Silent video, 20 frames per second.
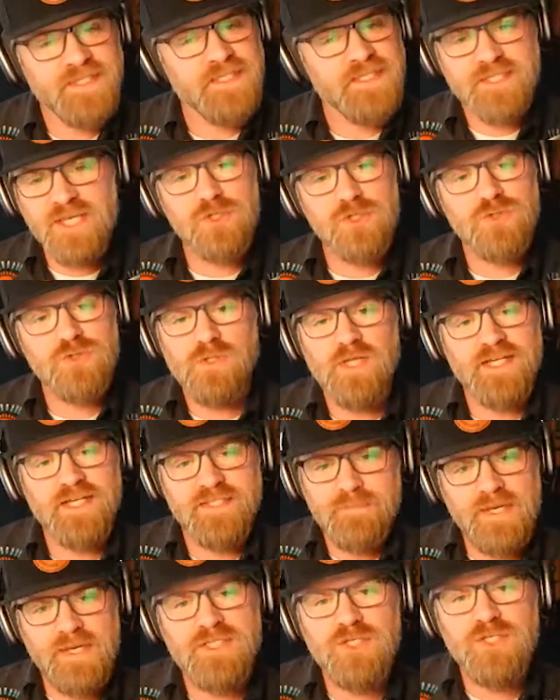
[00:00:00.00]
we just
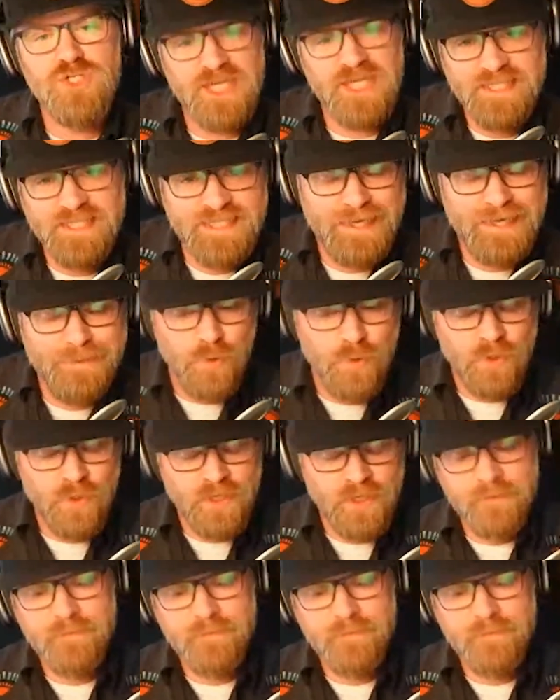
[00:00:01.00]
call it decentralized